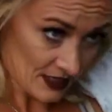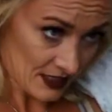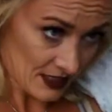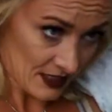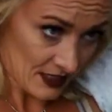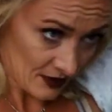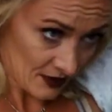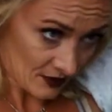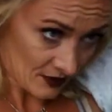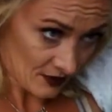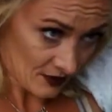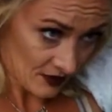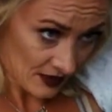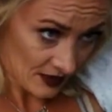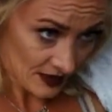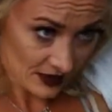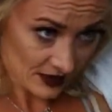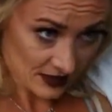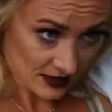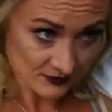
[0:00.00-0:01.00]
here.
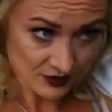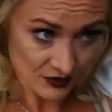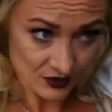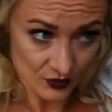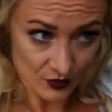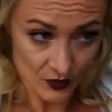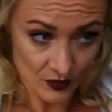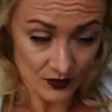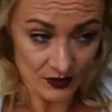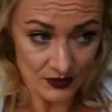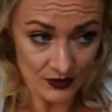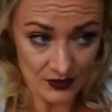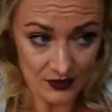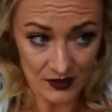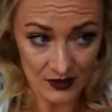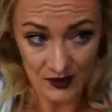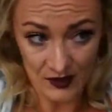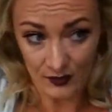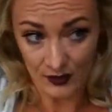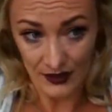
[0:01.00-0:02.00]
I'm just going to
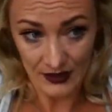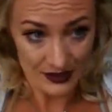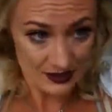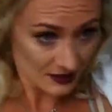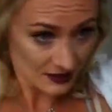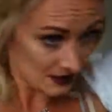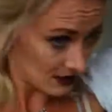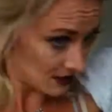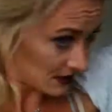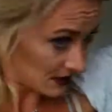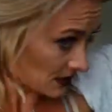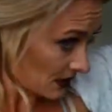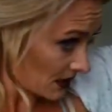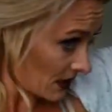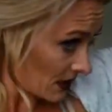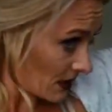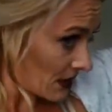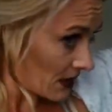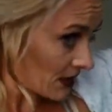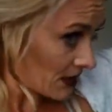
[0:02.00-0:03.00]
split
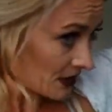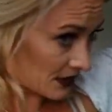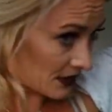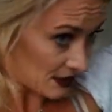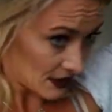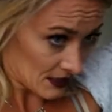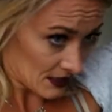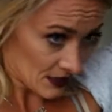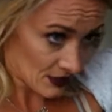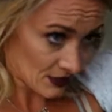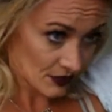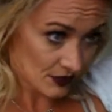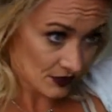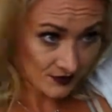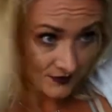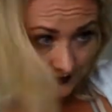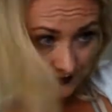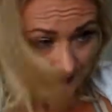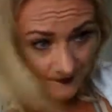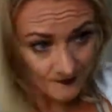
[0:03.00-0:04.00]
here